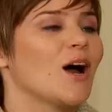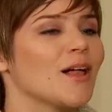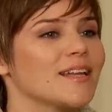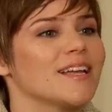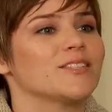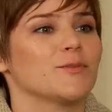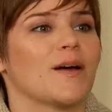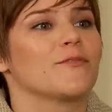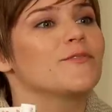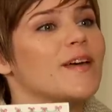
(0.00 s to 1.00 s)
The holidays are
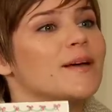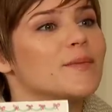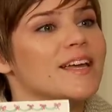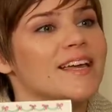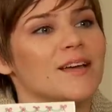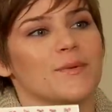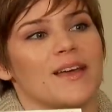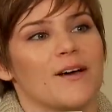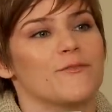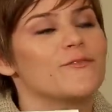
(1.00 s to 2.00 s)
about family, and we
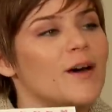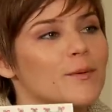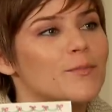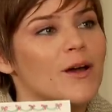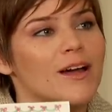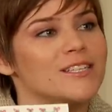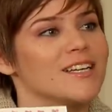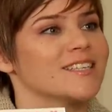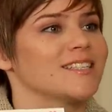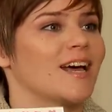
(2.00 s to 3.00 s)
have fun
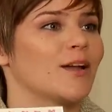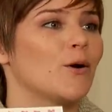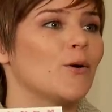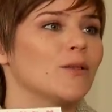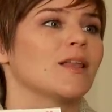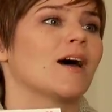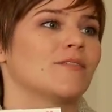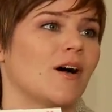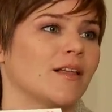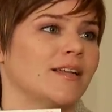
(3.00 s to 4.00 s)
projects to add a whole lot of
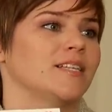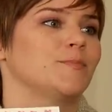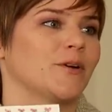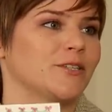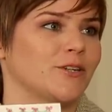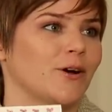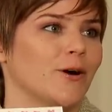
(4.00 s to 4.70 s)
holiday spirit to your